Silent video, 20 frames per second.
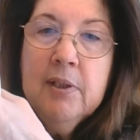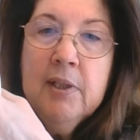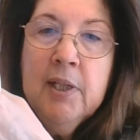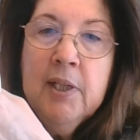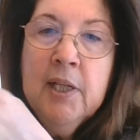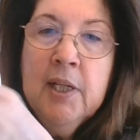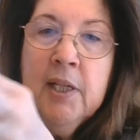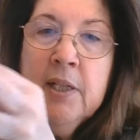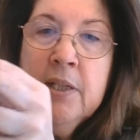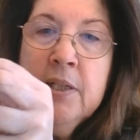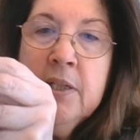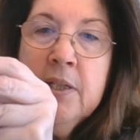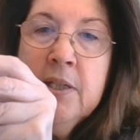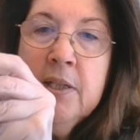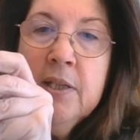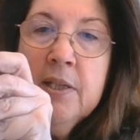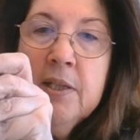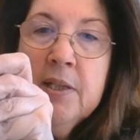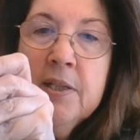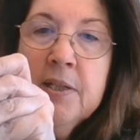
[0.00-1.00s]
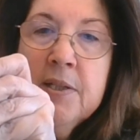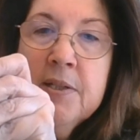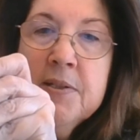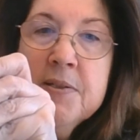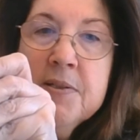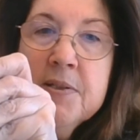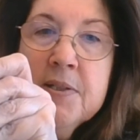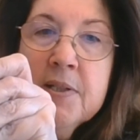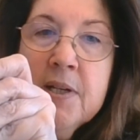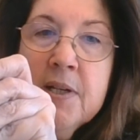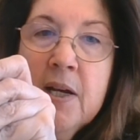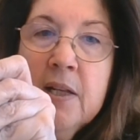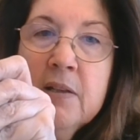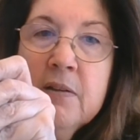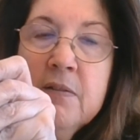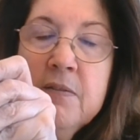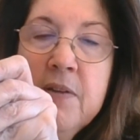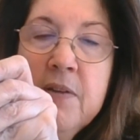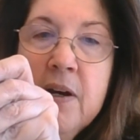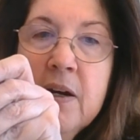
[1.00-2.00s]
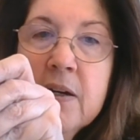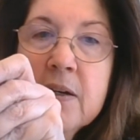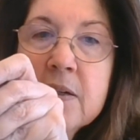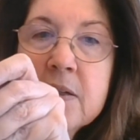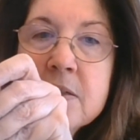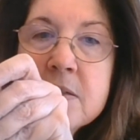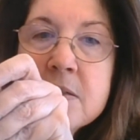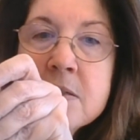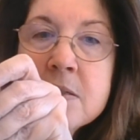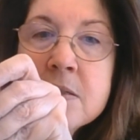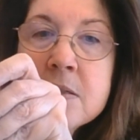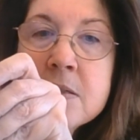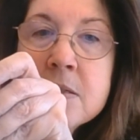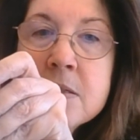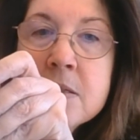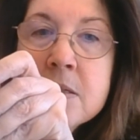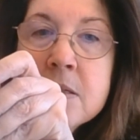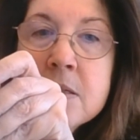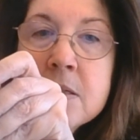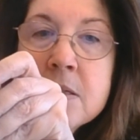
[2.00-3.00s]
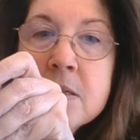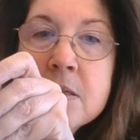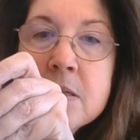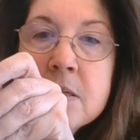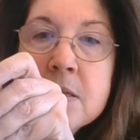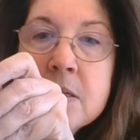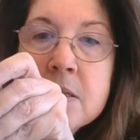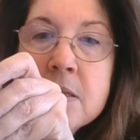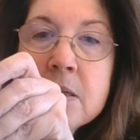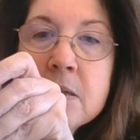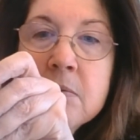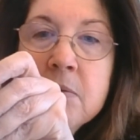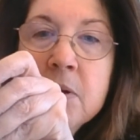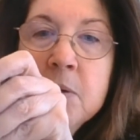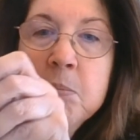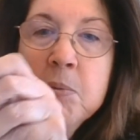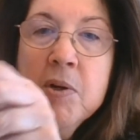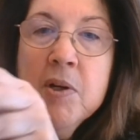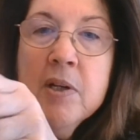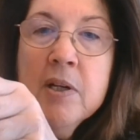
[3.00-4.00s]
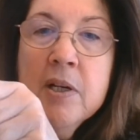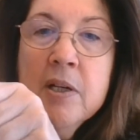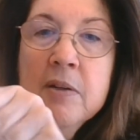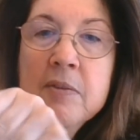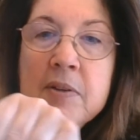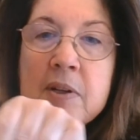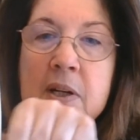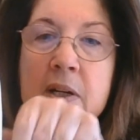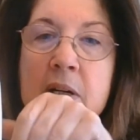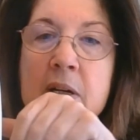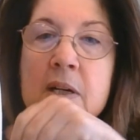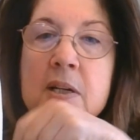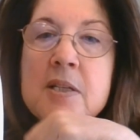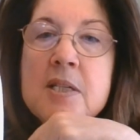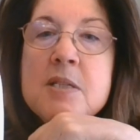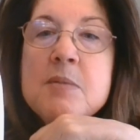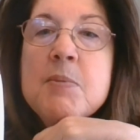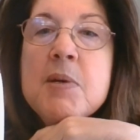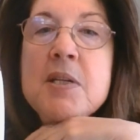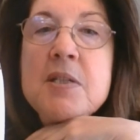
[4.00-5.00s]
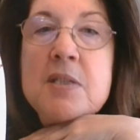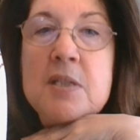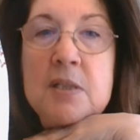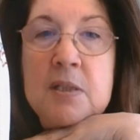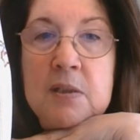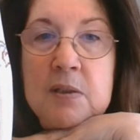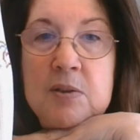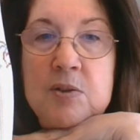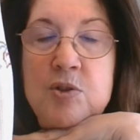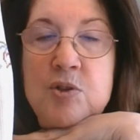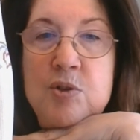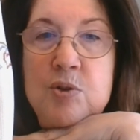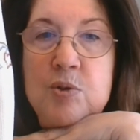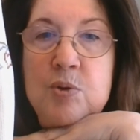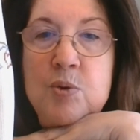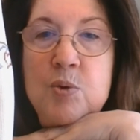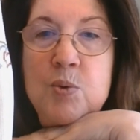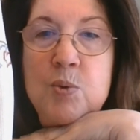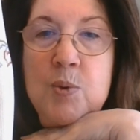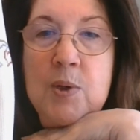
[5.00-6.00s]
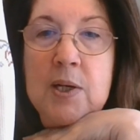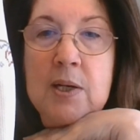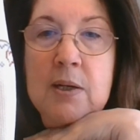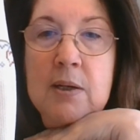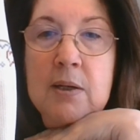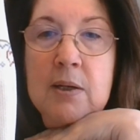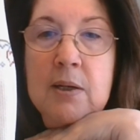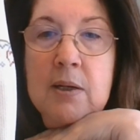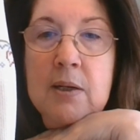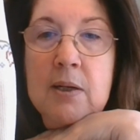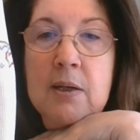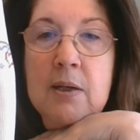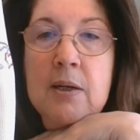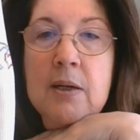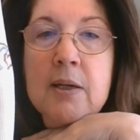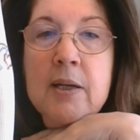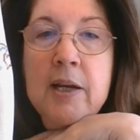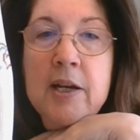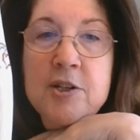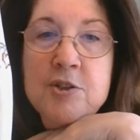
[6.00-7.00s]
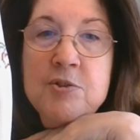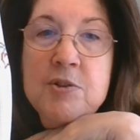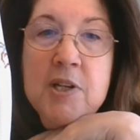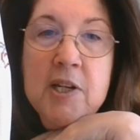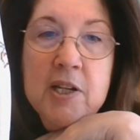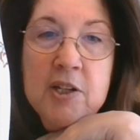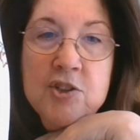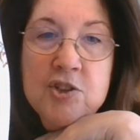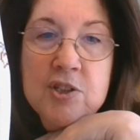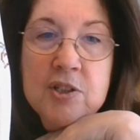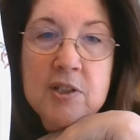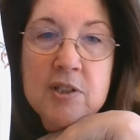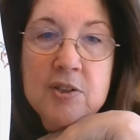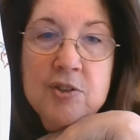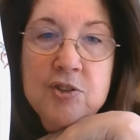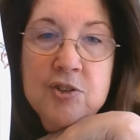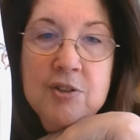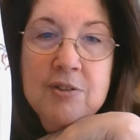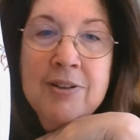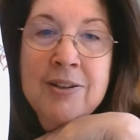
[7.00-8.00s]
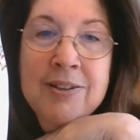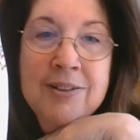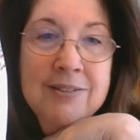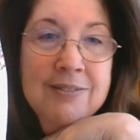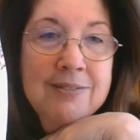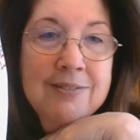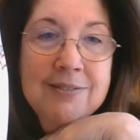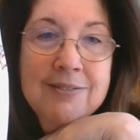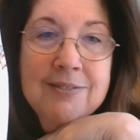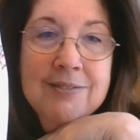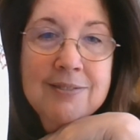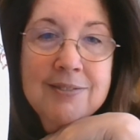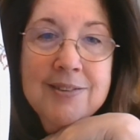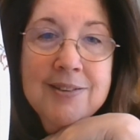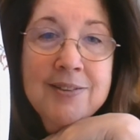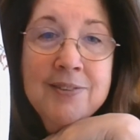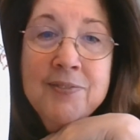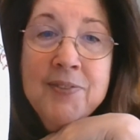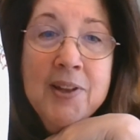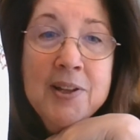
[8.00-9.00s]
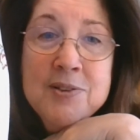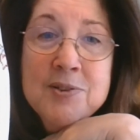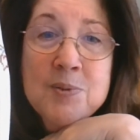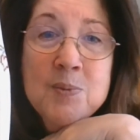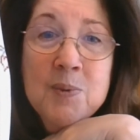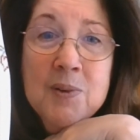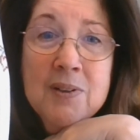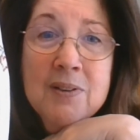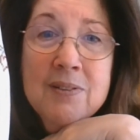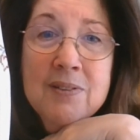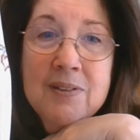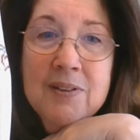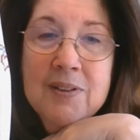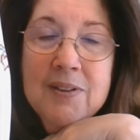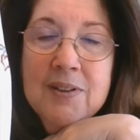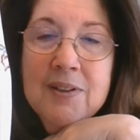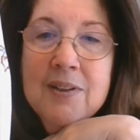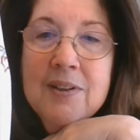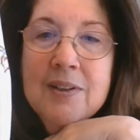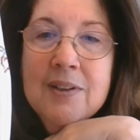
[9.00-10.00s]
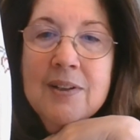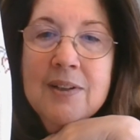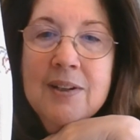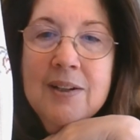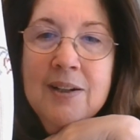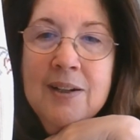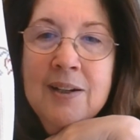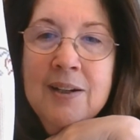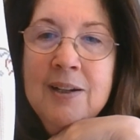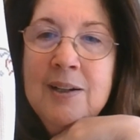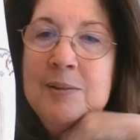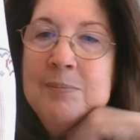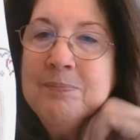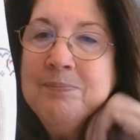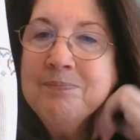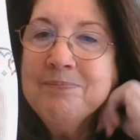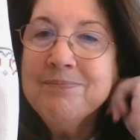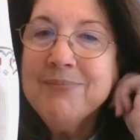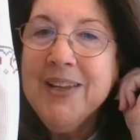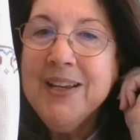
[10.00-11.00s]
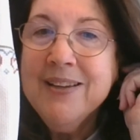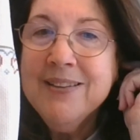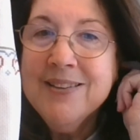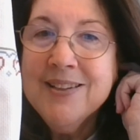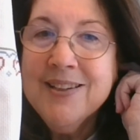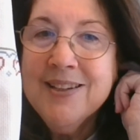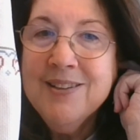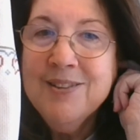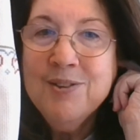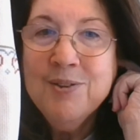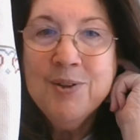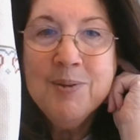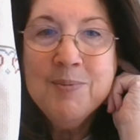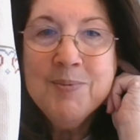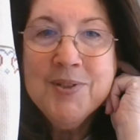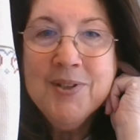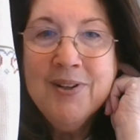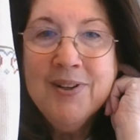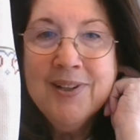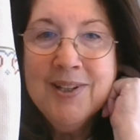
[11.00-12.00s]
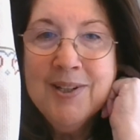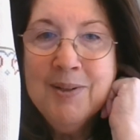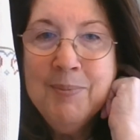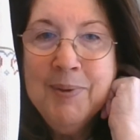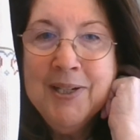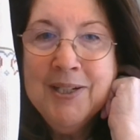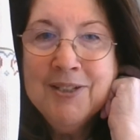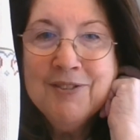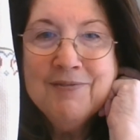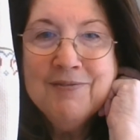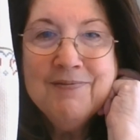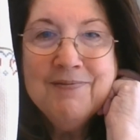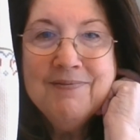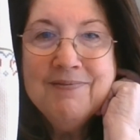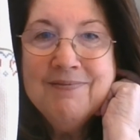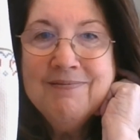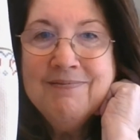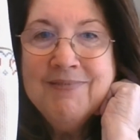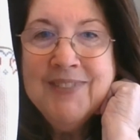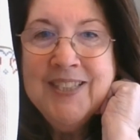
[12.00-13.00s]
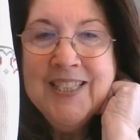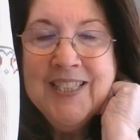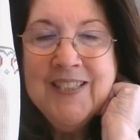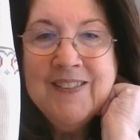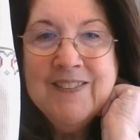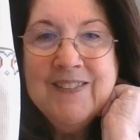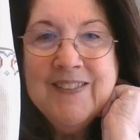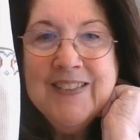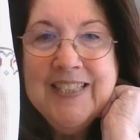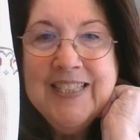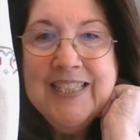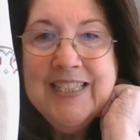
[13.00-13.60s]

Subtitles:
and the color of the hearts, the cranberry color of the hearts, makes it look too country kitchenish, if that's a word. I think you know what I'm talking about, you know,